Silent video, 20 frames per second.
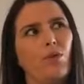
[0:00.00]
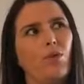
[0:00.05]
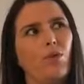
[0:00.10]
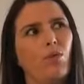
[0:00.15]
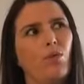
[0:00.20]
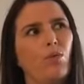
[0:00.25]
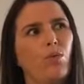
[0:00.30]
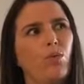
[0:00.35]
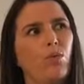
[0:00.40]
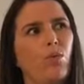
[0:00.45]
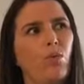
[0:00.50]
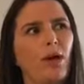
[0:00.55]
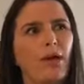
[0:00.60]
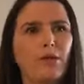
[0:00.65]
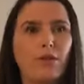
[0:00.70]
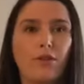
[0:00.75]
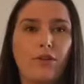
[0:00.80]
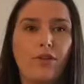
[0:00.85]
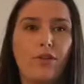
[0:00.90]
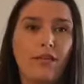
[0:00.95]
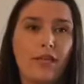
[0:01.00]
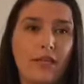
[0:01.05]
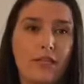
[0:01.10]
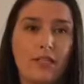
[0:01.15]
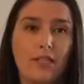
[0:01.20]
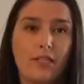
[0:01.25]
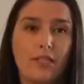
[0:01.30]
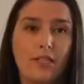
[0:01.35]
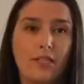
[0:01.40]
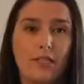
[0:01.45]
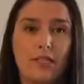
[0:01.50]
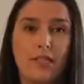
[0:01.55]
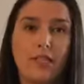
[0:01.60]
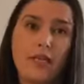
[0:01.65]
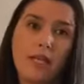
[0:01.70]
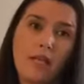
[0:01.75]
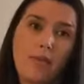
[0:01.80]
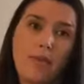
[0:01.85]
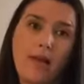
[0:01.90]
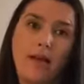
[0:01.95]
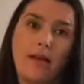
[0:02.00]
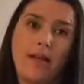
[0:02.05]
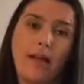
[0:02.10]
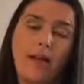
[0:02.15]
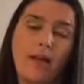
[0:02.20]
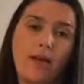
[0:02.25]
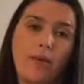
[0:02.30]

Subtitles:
One good thing is just think about